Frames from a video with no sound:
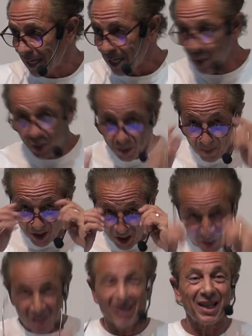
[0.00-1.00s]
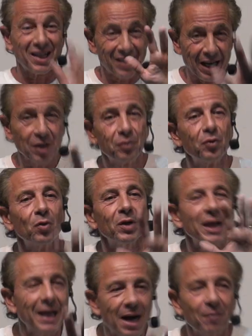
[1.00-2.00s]
You can be successful
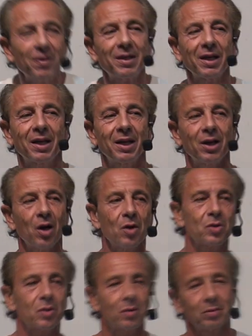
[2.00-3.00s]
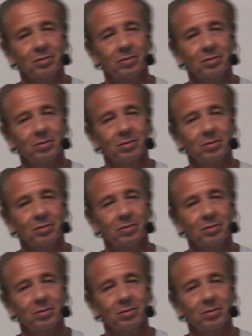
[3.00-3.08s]
in everything in it also.